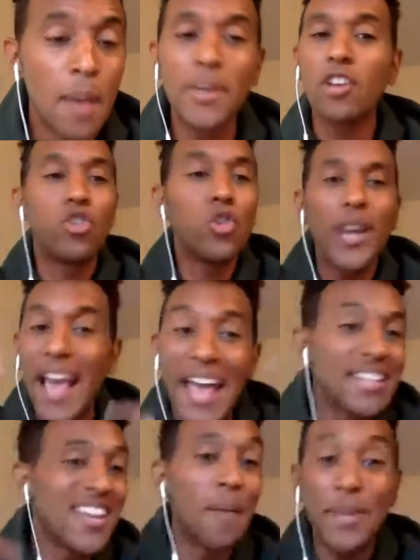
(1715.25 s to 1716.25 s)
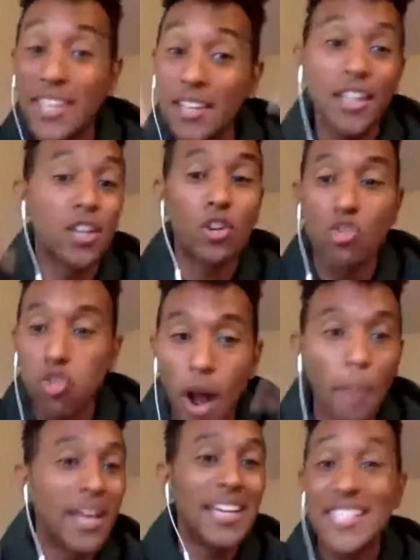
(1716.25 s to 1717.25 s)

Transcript: because you could end up healing your trauma